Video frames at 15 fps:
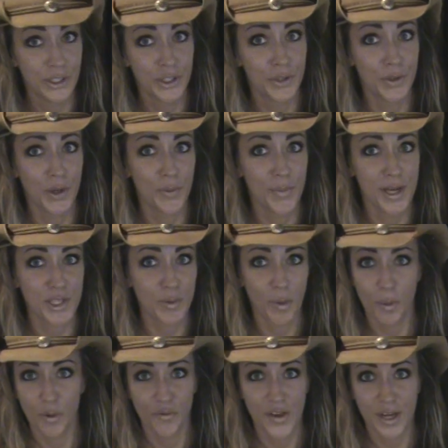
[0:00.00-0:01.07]
You don't mess
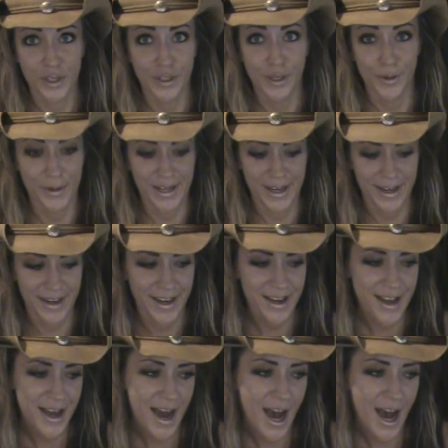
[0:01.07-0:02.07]
with perfection, okay?